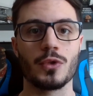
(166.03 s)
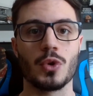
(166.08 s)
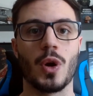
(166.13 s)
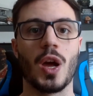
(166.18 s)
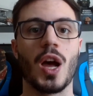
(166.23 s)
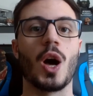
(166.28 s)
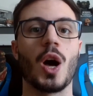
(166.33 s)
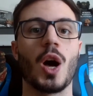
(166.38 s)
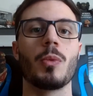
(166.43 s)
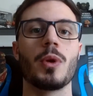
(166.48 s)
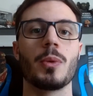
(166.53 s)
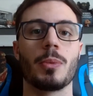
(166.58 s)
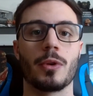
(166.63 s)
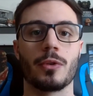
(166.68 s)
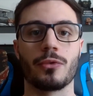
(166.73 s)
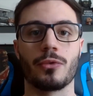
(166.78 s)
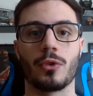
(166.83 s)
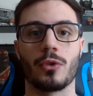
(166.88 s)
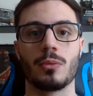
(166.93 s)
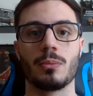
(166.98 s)
to help me
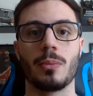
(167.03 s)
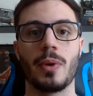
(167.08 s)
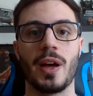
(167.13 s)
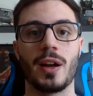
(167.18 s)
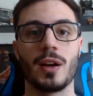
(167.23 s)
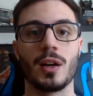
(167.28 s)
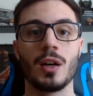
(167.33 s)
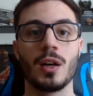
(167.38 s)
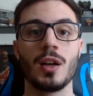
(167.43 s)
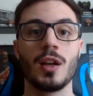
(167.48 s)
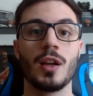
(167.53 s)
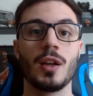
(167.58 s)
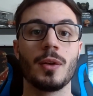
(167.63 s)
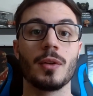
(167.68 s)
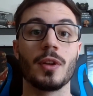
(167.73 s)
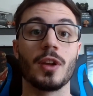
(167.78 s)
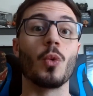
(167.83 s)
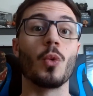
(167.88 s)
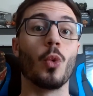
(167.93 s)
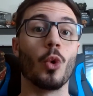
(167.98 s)
perform better.
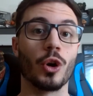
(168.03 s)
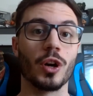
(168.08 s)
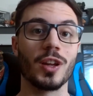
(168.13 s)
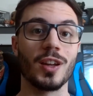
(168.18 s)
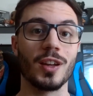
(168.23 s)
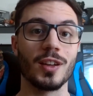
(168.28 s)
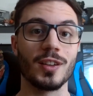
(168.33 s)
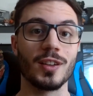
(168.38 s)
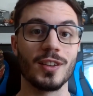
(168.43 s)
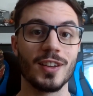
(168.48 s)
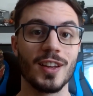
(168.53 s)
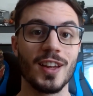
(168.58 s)
You work it.